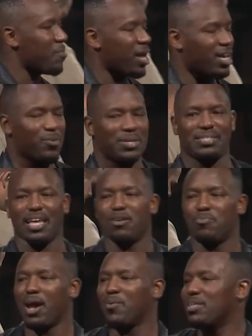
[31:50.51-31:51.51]
Amen. Can we
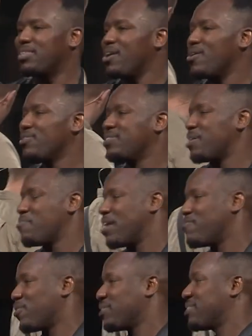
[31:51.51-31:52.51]
celebrate with those that made